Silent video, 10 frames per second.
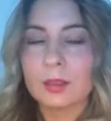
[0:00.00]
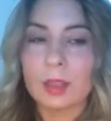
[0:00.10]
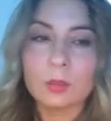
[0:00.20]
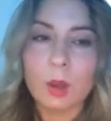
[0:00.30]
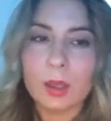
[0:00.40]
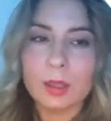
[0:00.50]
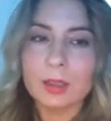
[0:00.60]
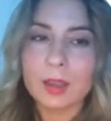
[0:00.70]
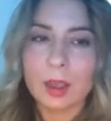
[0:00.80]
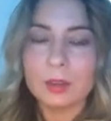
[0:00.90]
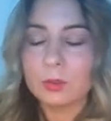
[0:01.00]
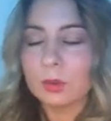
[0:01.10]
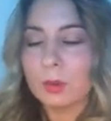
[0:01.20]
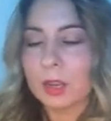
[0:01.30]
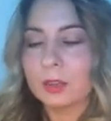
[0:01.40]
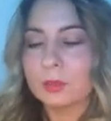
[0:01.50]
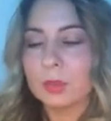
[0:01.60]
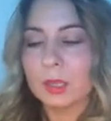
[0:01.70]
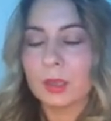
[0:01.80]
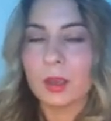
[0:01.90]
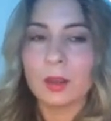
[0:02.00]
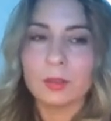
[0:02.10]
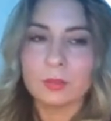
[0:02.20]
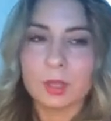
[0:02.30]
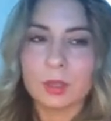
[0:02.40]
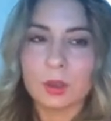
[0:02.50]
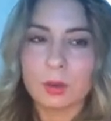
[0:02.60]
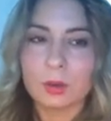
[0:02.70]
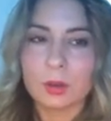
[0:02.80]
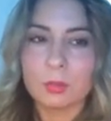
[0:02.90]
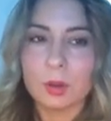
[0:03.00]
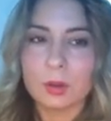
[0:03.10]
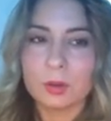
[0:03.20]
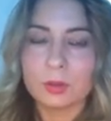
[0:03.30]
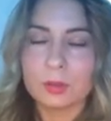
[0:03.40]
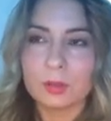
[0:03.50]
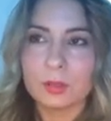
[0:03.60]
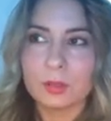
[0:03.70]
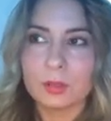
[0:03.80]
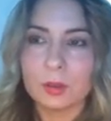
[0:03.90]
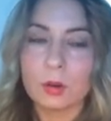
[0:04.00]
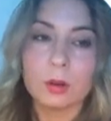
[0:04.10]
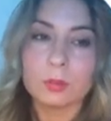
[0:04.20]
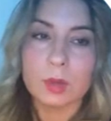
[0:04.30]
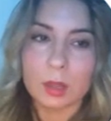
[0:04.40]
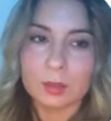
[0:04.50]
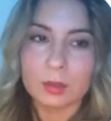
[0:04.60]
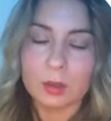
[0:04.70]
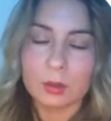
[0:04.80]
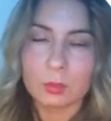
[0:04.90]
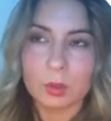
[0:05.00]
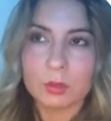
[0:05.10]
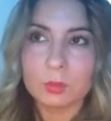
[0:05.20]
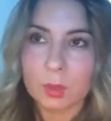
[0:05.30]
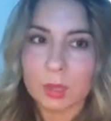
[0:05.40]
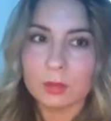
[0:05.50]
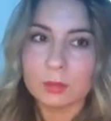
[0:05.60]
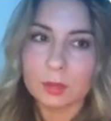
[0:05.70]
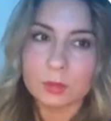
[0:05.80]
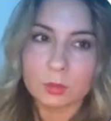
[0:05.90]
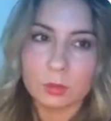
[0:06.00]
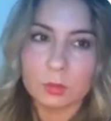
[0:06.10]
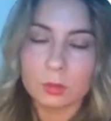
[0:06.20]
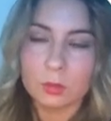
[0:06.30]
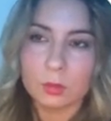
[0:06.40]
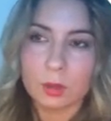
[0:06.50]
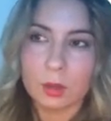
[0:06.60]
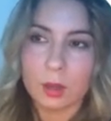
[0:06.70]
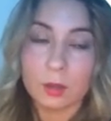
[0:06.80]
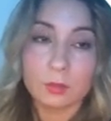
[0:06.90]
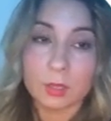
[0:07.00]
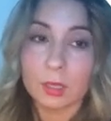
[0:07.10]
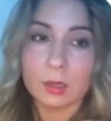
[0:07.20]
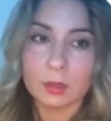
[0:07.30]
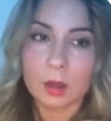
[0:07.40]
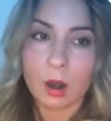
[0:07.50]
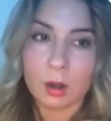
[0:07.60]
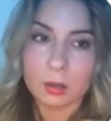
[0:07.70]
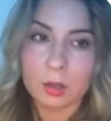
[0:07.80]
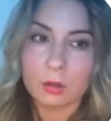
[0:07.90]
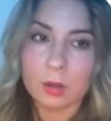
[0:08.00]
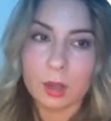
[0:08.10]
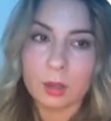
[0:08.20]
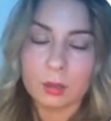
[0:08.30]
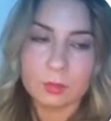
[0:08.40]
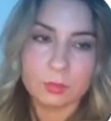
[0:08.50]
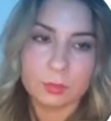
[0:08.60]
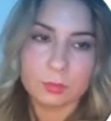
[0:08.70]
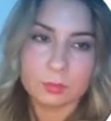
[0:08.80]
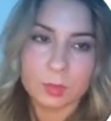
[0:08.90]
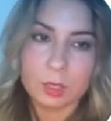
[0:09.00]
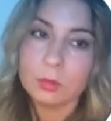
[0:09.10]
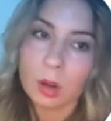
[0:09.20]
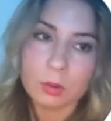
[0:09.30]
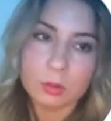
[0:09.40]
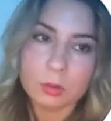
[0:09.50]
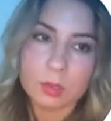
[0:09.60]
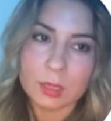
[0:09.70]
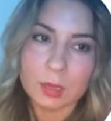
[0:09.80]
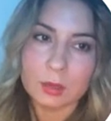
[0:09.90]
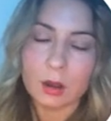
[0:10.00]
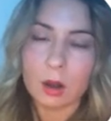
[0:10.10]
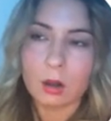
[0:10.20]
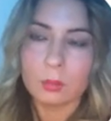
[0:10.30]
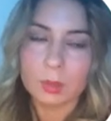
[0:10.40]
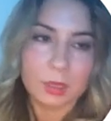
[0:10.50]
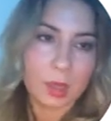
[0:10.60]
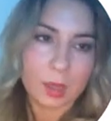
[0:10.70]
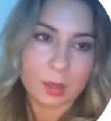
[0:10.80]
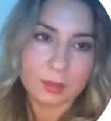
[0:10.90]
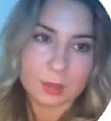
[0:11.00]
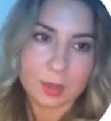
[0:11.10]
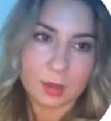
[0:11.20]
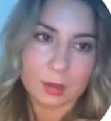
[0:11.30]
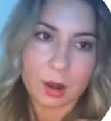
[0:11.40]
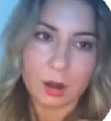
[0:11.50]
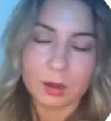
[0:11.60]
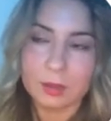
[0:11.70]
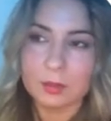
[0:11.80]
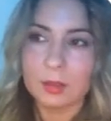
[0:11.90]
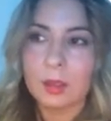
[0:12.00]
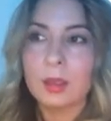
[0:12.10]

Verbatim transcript: that's why it kind of reminded me of the yoga pose or not the yoga pose, but the school of Iyengar yoga. If you know who Gar BKS Gar is,